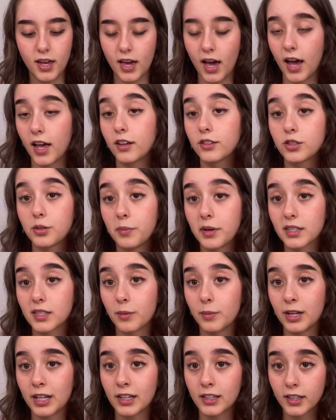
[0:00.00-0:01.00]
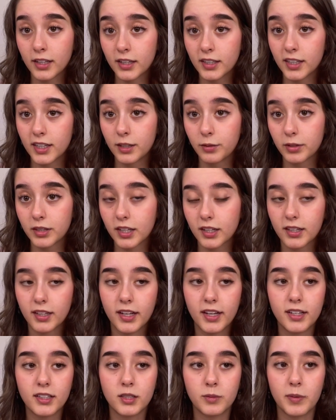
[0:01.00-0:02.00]
I also mix a bit of glitter in with the
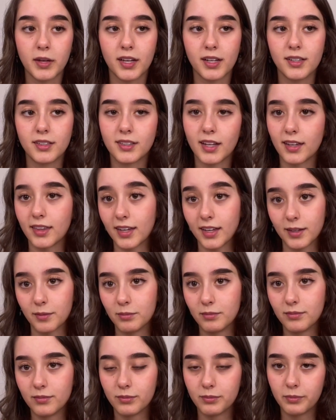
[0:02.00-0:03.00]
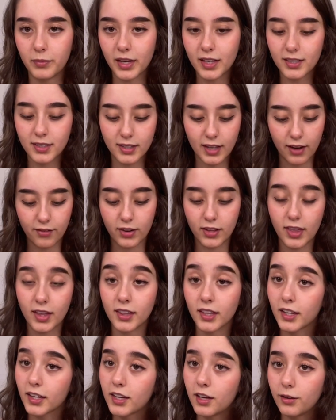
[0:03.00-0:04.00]
glaze because I think it makes everything
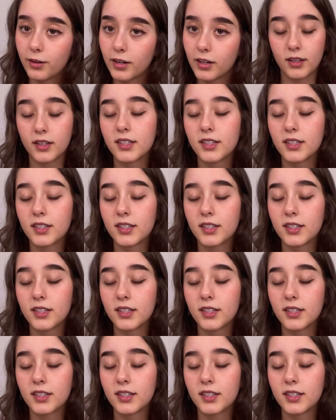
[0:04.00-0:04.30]
look cuter.